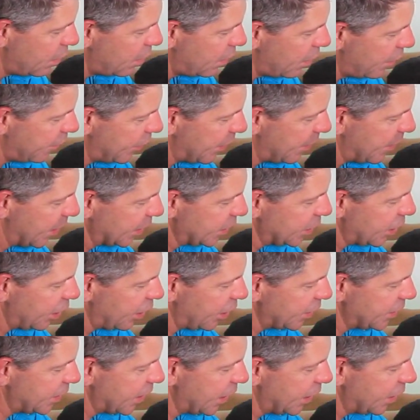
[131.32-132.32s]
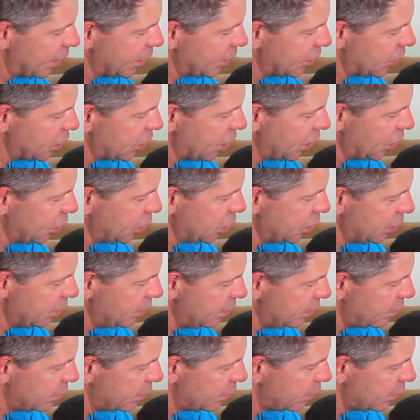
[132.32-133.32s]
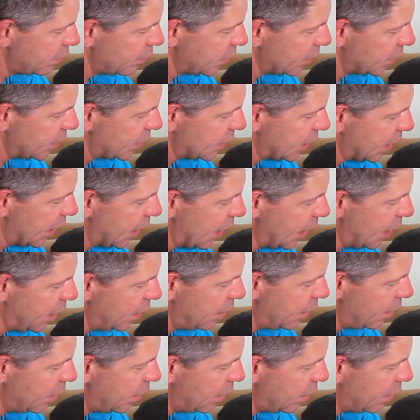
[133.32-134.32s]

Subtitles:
the musculotendinous junction, once again,